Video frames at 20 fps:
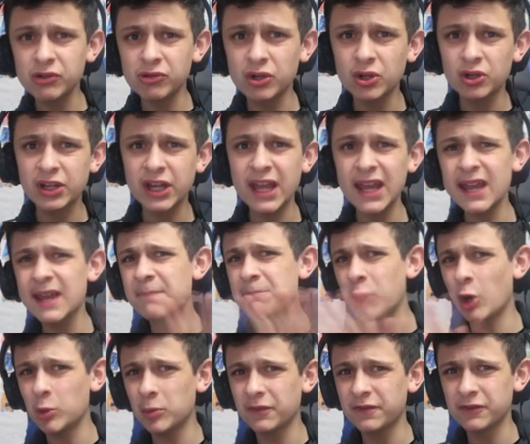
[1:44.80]
are okay,
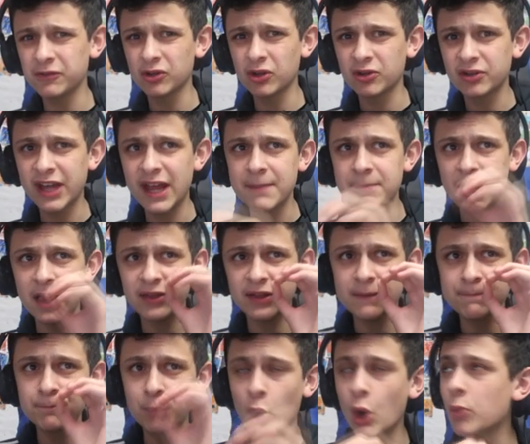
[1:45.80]
Bournemouth are okay, but I
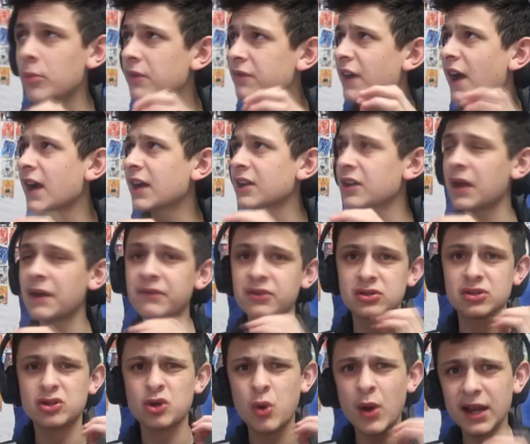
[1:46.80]
think Bournemouth are going to have
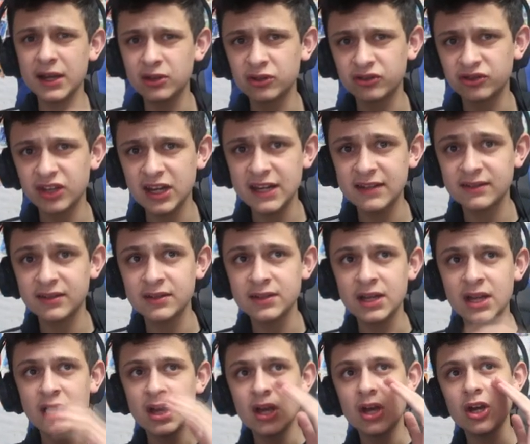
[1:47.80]
a, quite a good season.
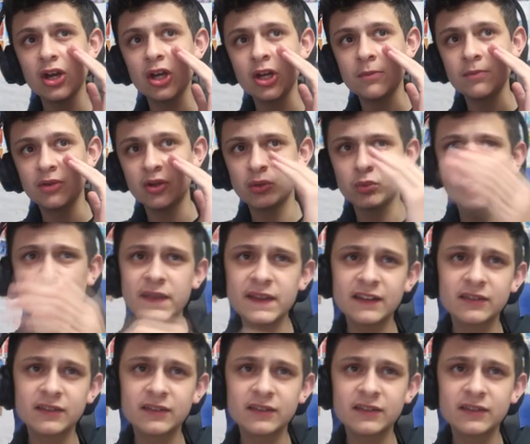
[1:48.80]
Uh, they'll win